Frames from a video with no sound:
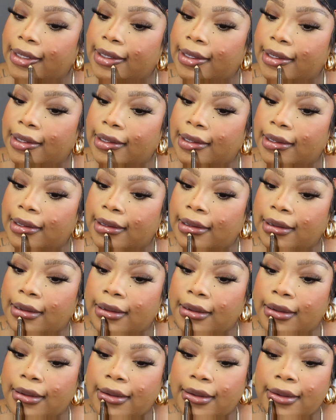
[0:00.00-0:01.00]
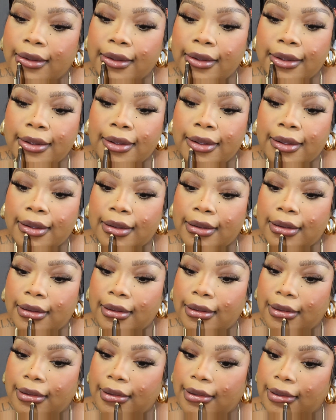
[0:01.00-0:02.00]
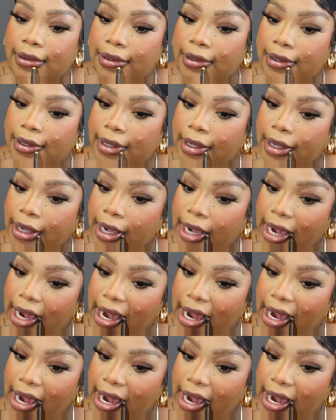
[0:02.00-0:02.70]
Nobody speaks.